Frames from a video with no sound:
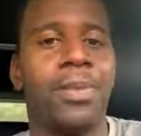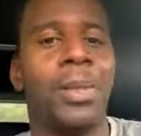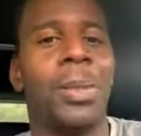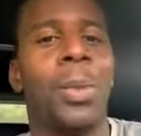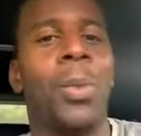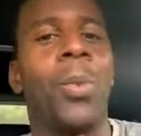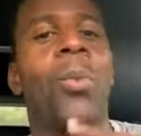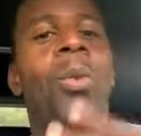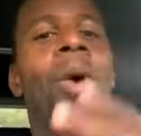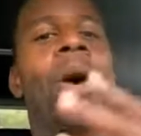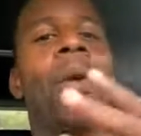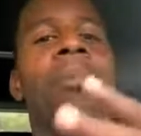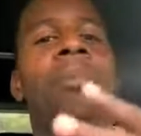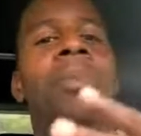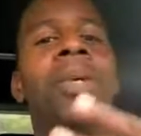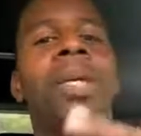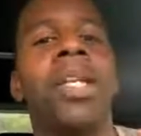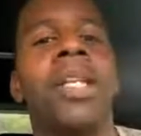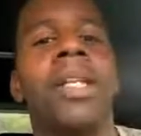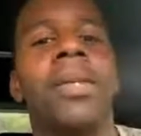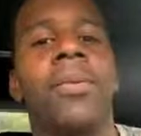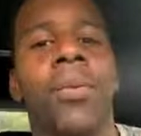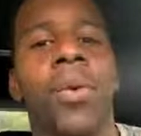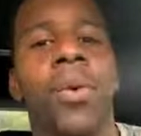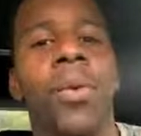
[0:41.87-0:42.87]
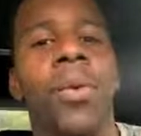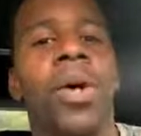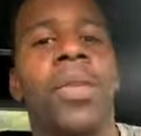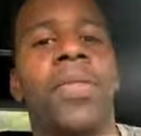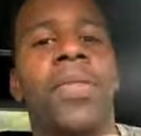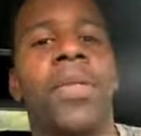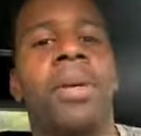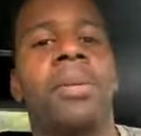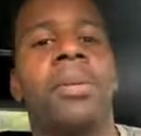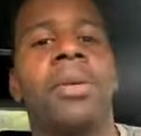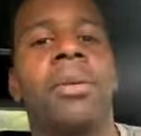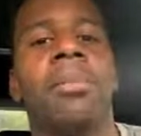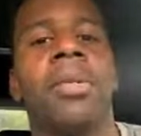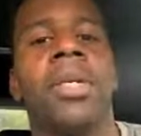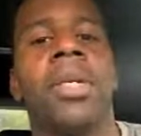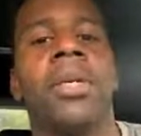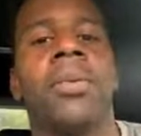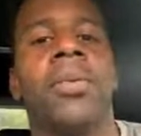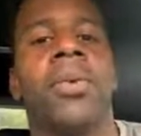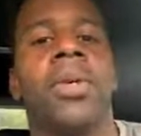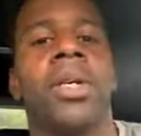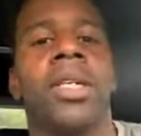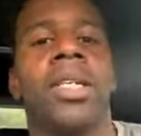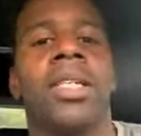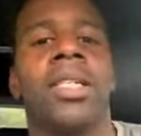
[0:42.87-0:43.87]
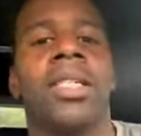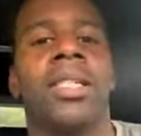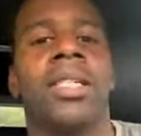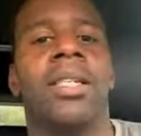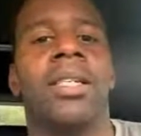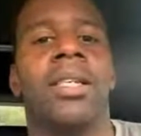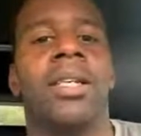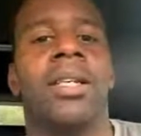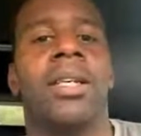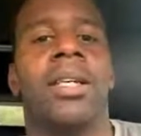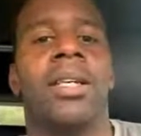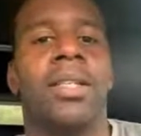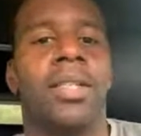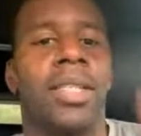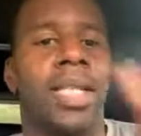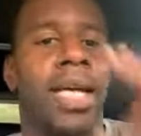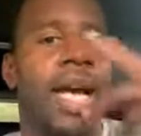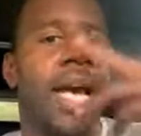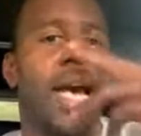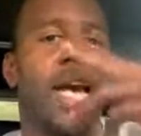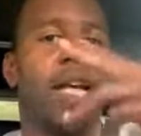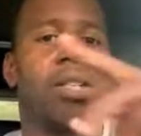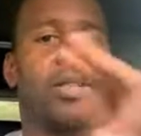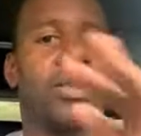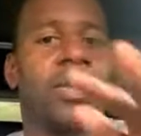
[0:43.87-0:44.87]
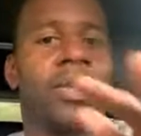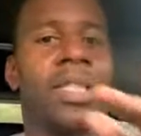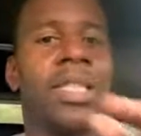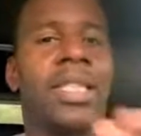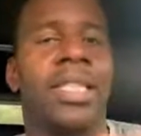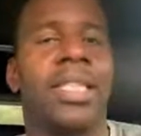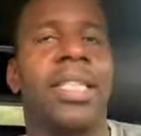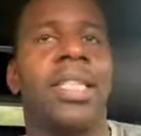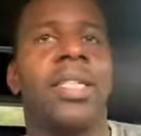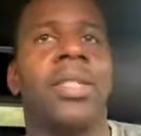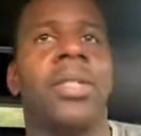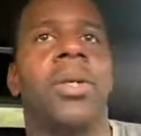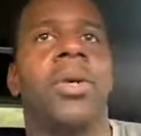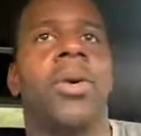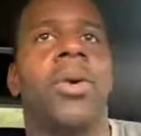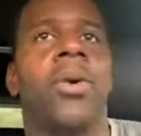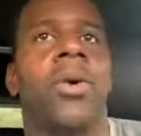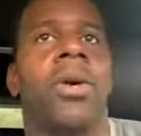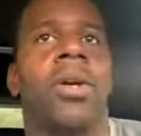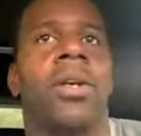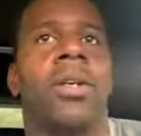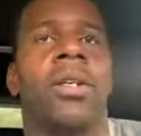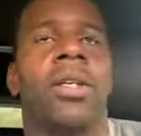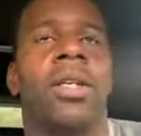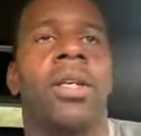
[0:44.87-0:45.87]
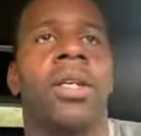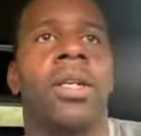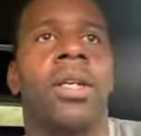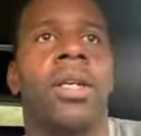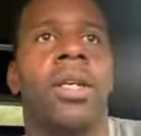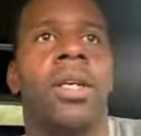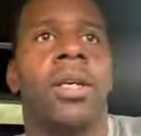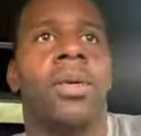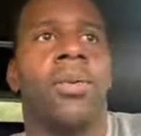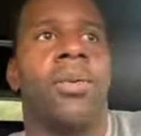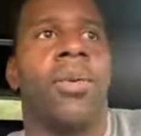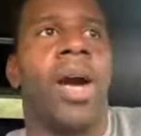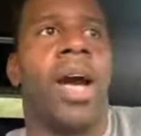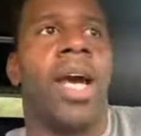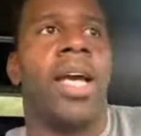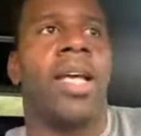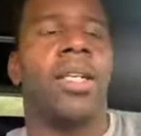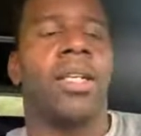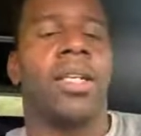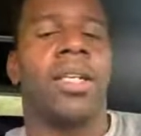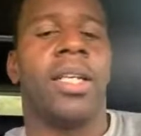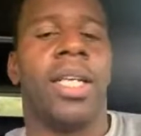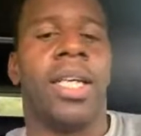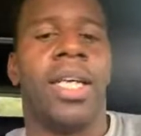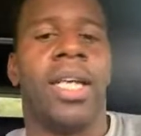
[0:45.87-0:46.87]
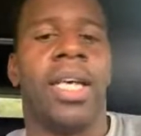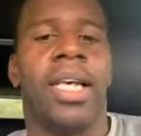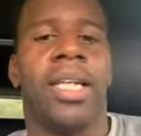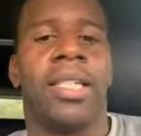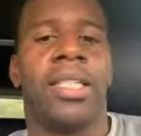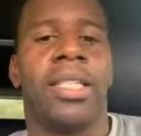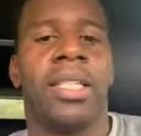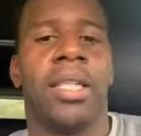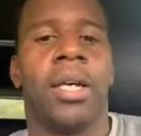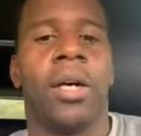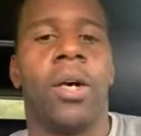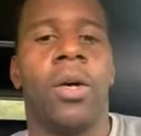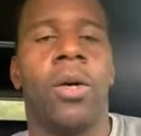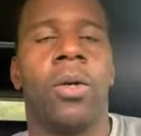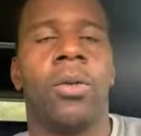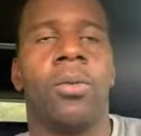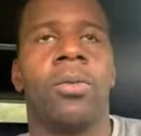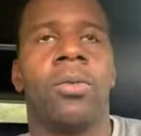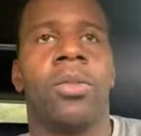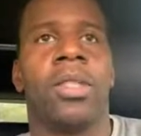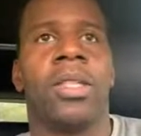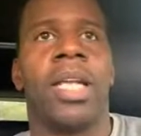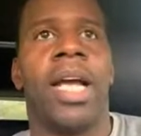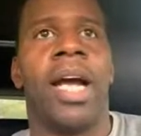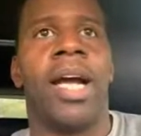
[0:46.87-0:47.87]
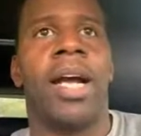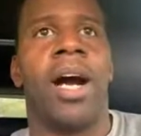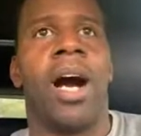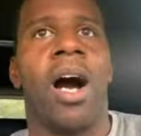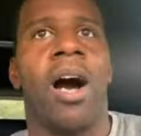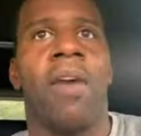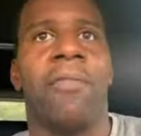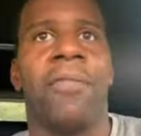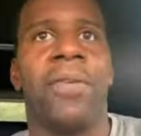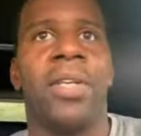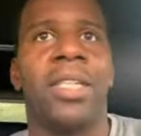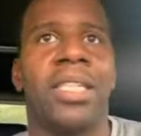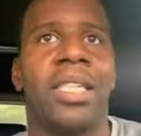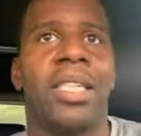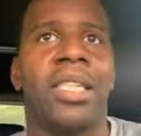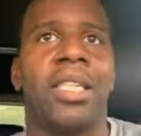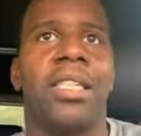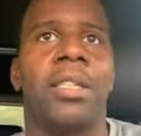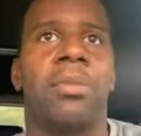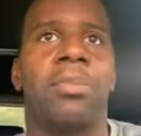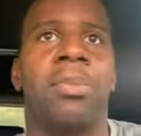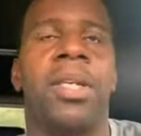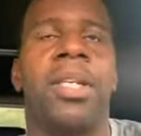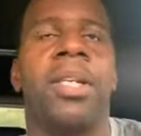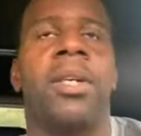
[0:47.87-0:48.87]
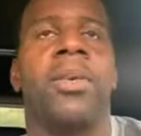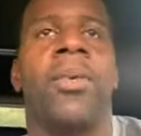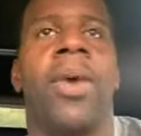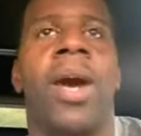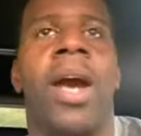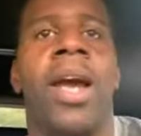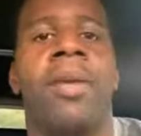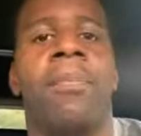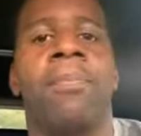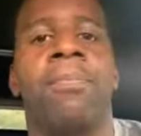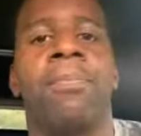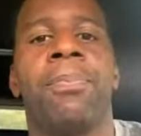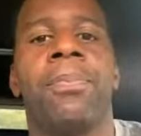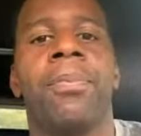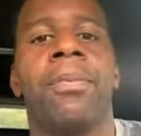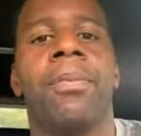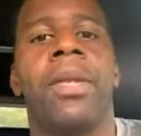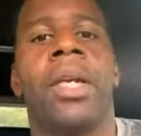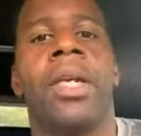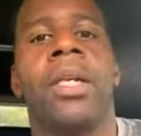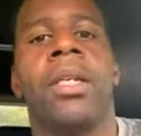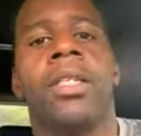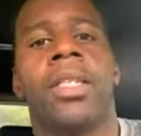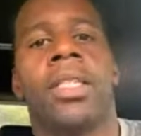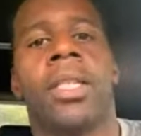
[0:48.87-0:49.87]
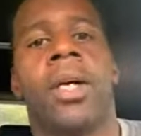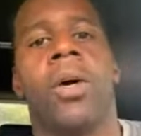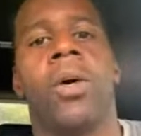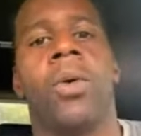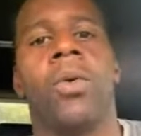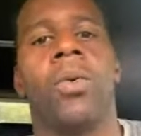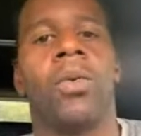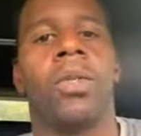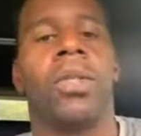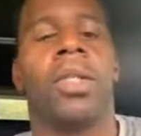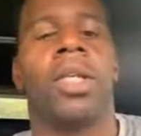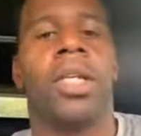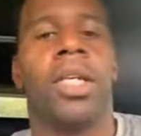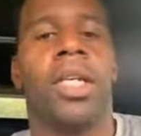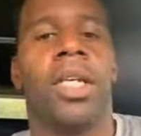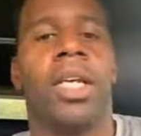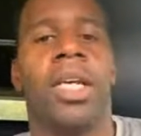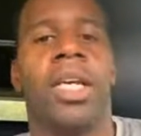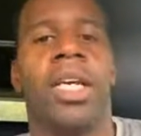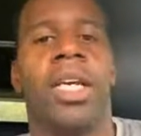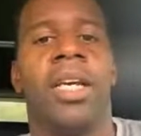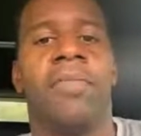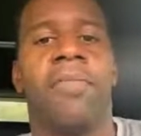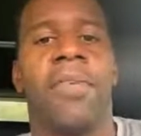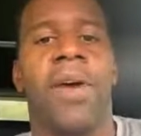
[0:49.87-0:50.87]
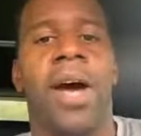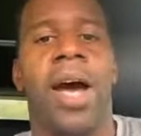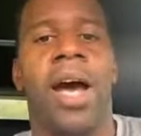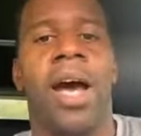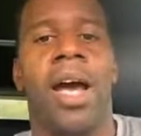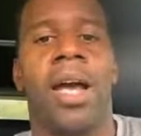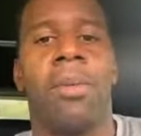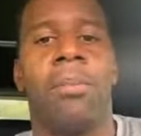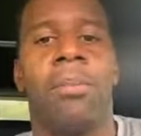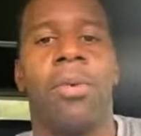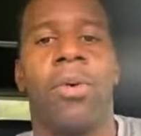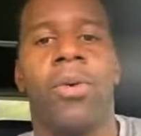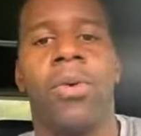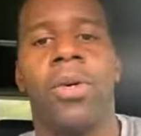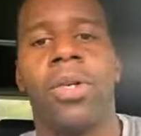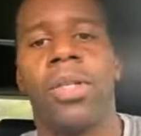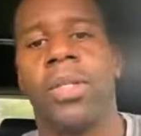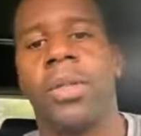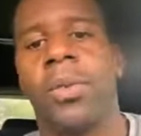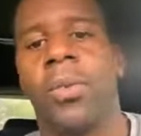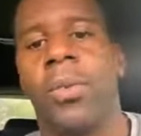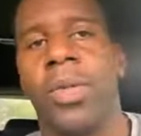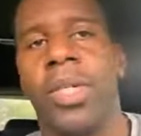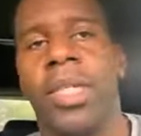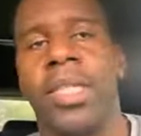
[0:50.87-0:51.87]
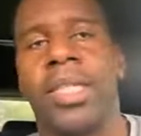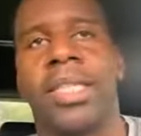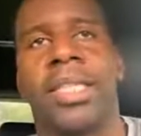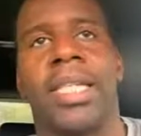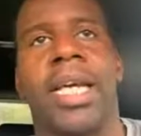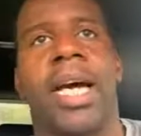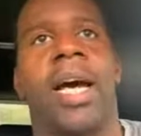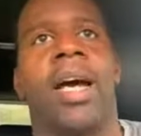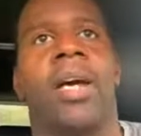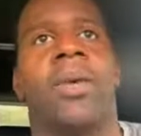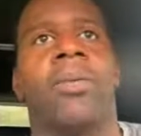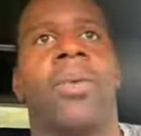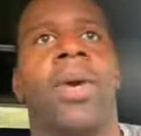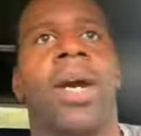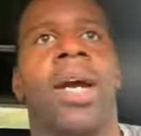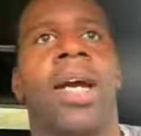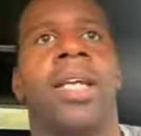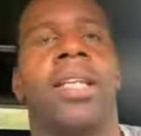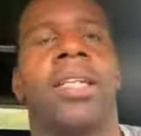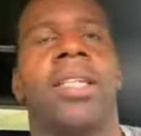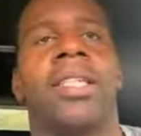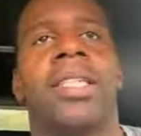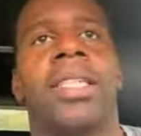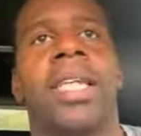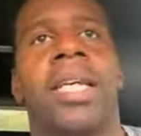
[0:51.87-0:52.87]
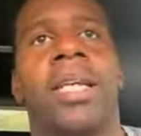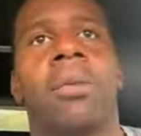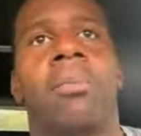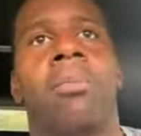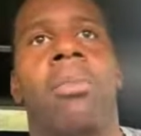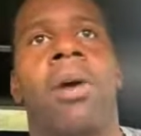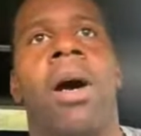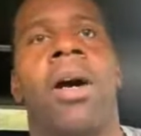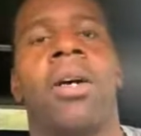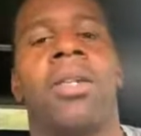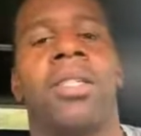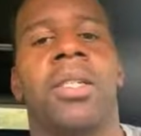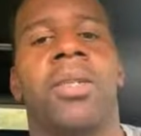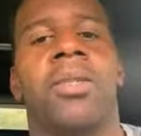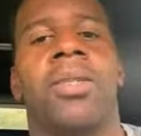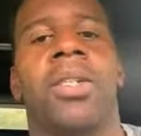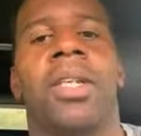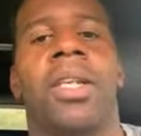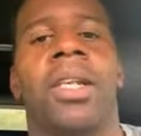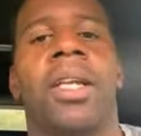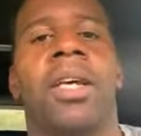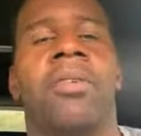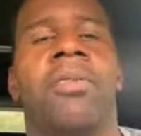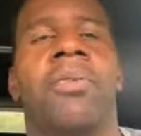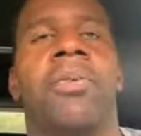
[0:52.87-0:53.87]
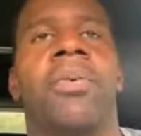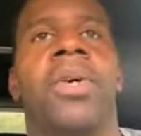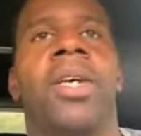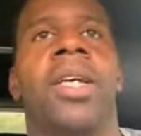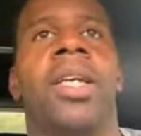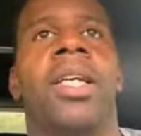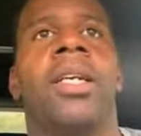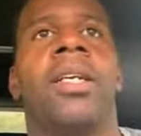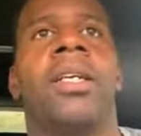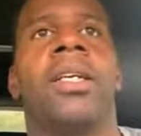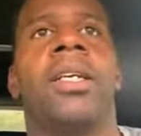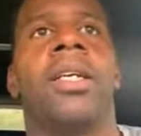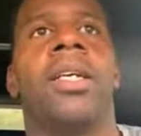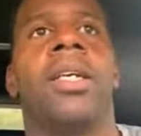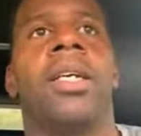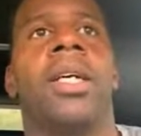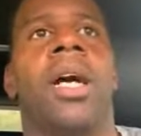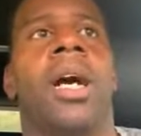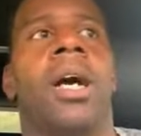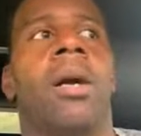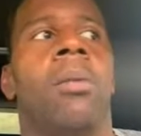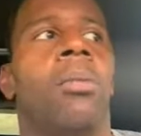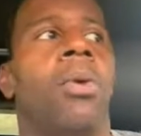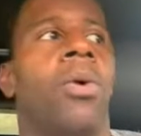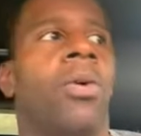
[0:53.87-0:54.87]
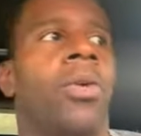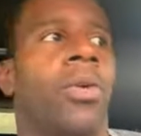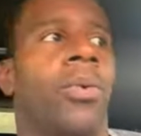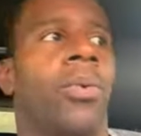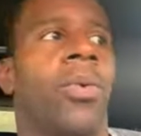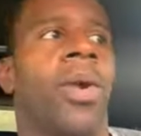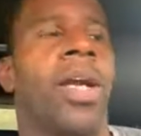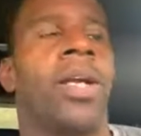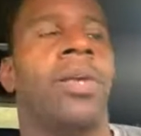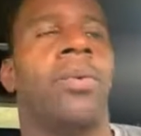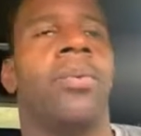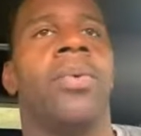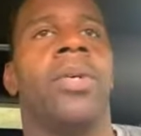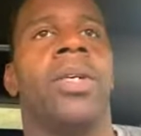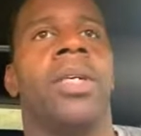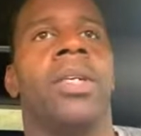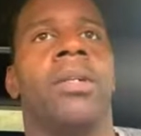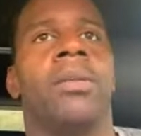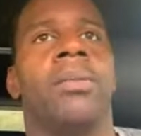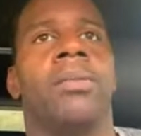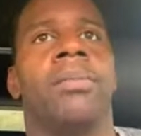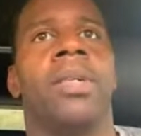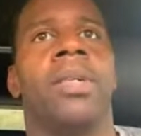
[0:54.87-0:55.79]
We want them to be the ones that actually see the court, right? And so, like offensively speaking, right? So if I'm on the weak side, right? Let's say the ball's on the left wing, I'm on the right wing.